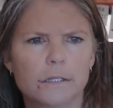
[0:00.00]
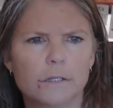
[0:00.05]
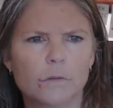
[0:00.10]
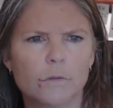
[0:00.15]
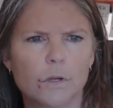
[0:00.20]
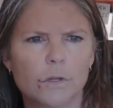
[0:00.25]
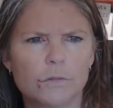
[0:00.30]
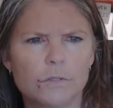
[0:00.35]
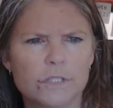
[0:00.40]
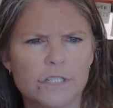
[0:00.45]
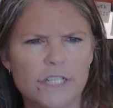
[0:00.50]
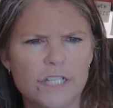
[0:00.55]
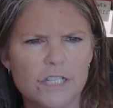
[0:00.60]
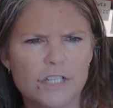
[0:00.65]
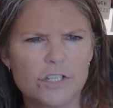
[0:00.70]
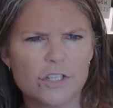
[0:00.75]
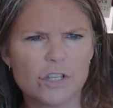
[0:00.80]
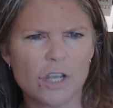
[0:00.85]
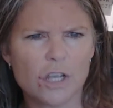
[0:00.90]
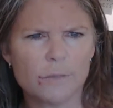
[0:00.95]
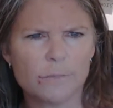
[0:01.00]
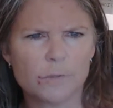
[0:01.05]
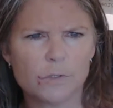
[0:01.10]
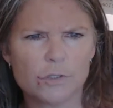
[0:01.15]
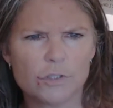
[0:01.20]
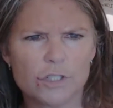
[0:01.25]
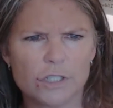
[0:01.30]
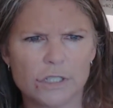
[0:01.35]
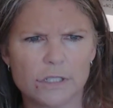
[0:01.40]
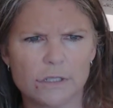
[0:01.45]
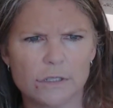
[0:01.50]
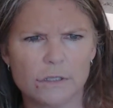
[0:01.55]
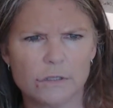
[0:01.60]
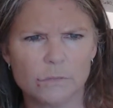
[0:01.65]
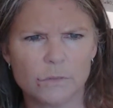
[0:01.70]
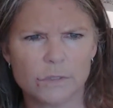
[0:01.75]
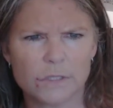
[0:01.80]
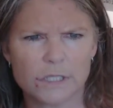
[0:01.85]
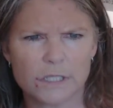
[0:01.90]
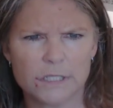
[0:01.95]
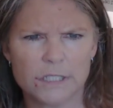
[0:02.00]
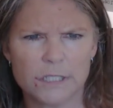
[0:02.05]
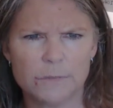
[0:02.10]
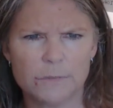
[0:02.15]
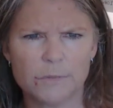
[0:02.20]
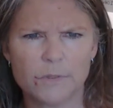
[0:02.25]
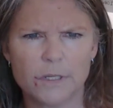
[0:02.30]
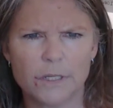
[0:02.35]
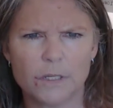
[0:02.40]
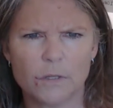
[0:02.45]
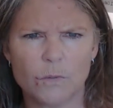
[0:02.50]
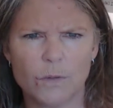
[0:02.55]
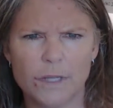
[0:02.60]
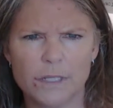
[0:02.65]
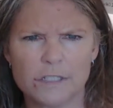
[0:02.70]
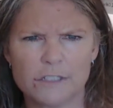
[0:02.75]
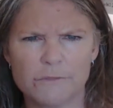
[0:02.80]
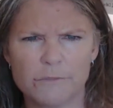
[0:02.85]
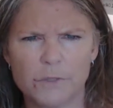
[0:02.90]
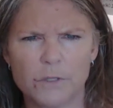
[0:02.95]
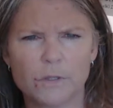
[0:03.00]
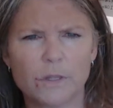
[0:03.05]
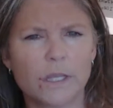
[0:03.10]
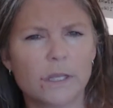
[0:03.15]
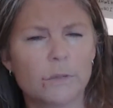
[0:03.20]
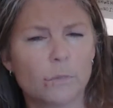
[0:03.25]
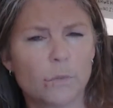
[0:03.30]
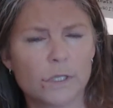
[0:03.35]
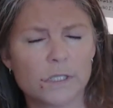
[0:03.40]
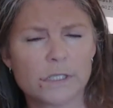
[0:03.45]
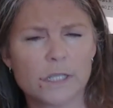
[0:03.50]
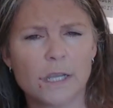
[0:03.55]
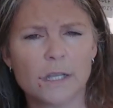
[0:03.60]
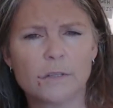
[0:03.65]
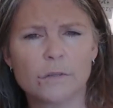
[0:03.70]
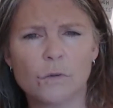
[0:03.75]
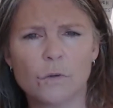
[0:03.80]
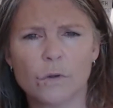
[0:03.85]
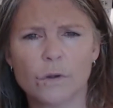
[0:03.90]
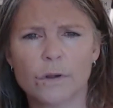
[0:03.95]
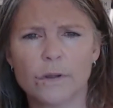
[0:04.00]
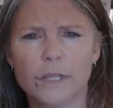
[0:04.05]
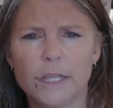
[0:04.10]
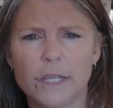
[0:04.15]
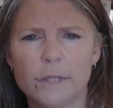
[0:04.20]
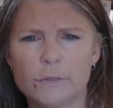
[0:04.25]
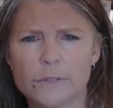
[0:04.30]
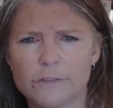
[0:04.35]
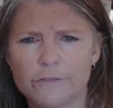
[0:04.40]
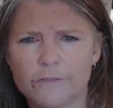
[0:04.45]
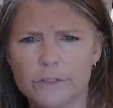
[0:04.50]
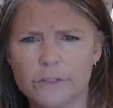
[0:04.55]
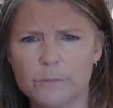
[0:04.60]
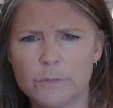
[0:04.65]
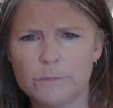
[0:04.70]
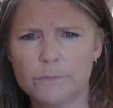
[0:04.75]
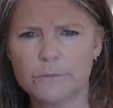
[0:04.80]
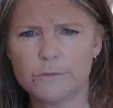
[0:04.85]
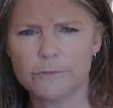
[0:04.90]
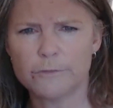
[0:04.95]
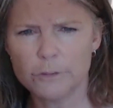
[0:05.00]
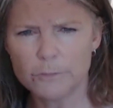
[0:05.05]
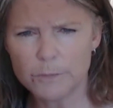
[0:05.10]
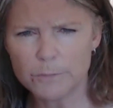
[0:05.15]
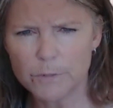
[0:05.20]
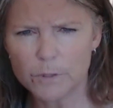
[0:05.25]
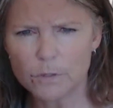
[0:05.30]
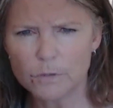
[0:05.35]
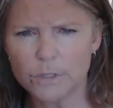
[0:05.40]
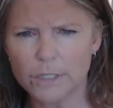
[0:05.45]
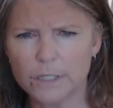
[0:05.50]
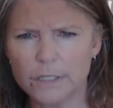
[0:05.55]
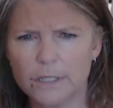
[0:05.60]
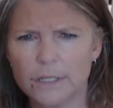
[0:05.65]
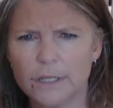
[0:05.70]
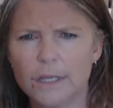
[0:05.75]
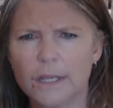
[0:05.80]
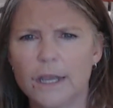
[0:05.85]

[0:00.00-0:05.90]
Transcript: Quote, Dean John Burgon was a contemporary and acquaintance of both Westcott and Hort. He was a firm, firm opponent